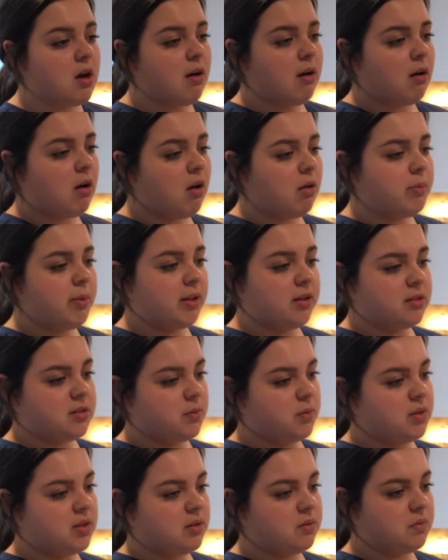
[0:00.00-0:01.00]
Call bell is
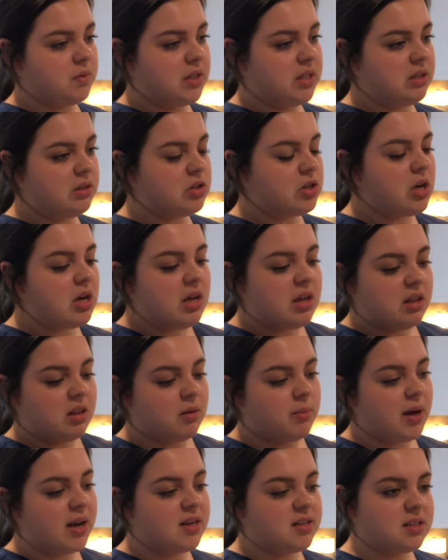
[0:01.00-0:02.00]
within reach. The
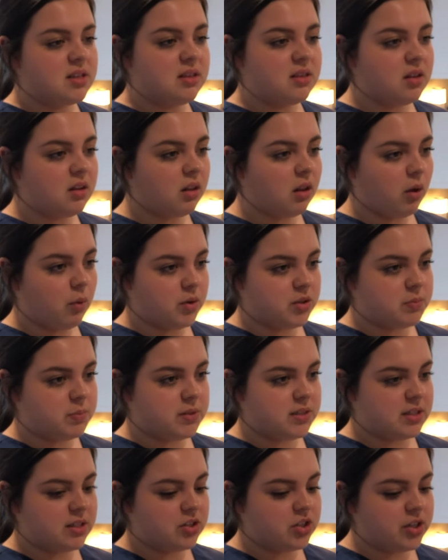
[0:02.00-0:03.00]
bed is at the lowest
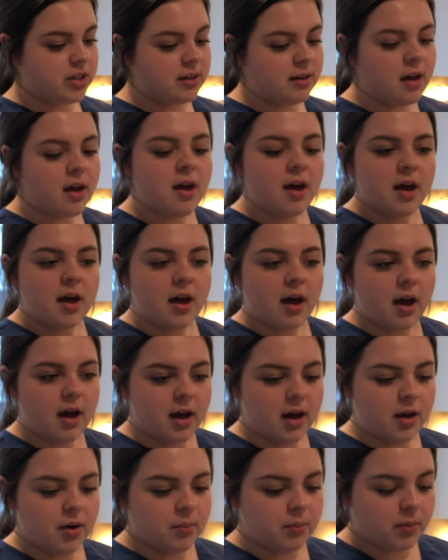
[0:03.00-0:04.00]
position.
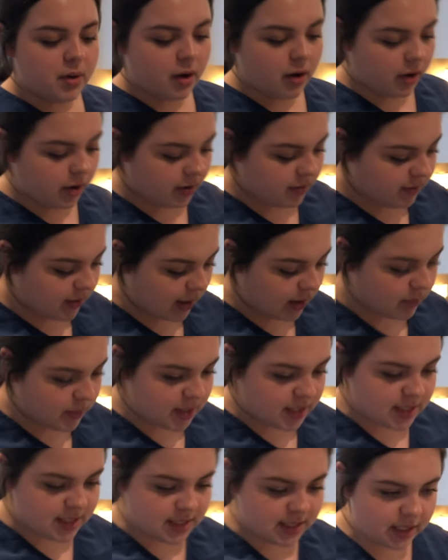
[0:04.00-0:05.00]
Our
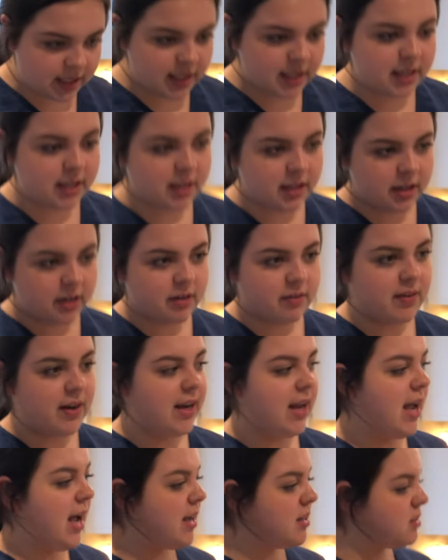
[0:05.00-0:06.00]
environment is clean and clear of any
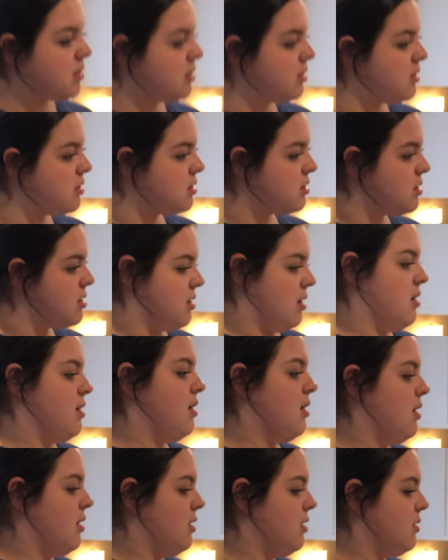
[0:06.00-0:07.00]
hazards.
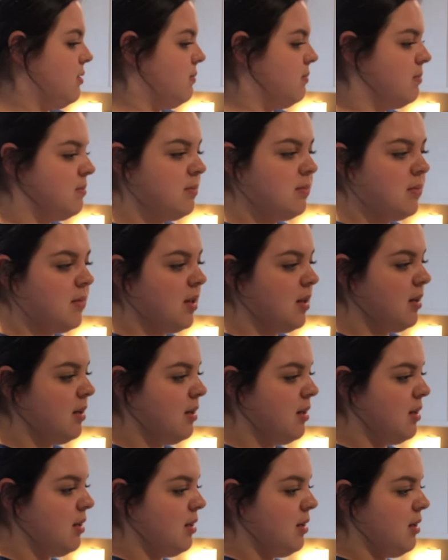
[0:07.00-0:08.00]
And
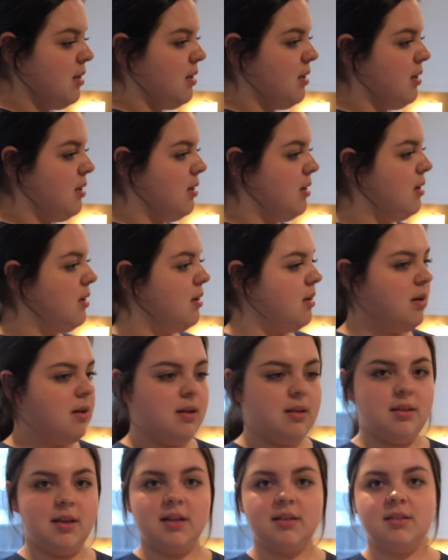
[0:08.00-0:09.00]

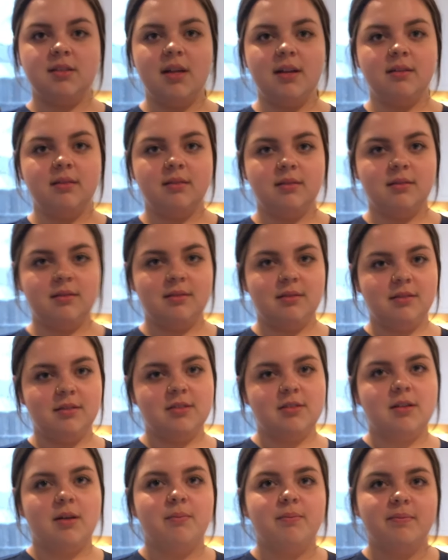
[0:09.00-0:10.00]
that's done.
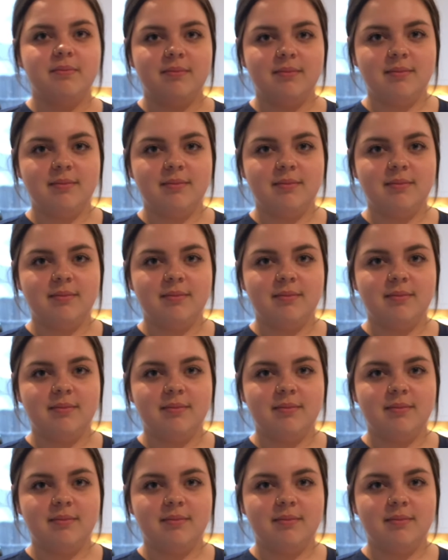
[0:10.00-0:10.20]
Stop.